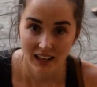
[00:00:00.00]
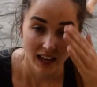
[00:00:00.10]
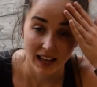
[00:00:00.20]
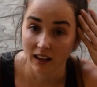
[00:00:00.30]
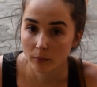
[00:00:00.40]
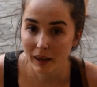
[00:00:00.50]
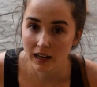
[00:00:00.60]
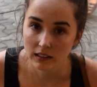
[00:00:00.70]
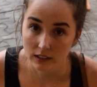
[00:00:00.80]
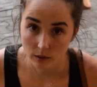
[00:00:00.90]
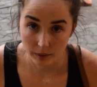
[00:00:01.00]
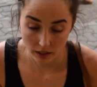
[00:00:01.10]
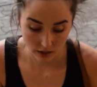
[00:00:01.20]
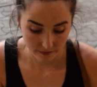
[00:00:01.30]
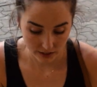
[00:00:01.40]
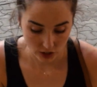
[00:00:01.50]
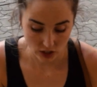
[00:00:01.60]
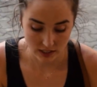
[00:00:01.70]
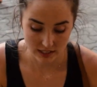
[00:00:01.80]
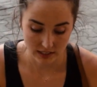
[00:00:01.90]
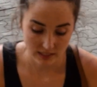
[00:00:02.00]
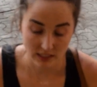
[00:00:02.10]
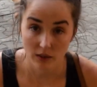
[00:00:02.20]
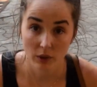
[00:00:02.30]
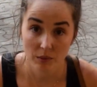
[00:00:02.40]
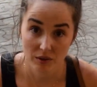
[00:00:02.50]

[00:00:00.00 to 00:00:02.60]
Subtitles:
I held back a little bit on the veggies because I didn't want to